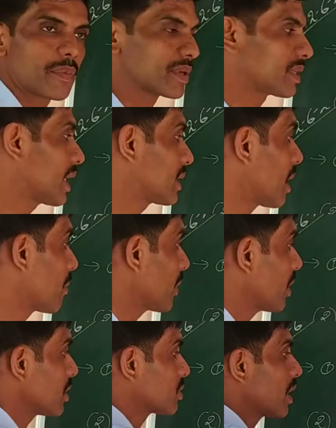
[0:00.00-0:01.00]
Example
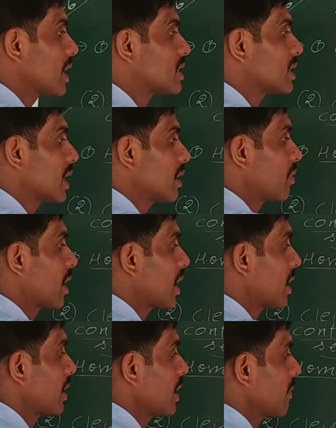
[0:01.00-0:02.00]
also I said what are
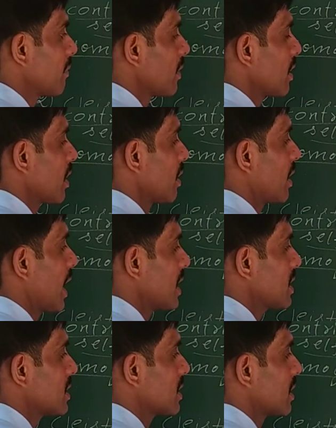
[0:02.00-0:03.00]
they?
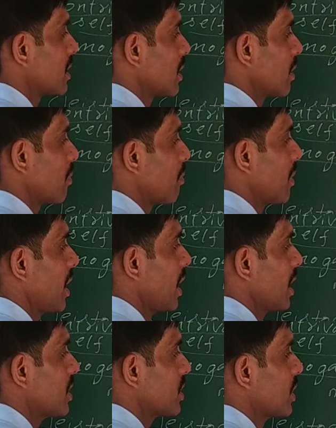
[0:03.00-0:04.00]
Rice, maize,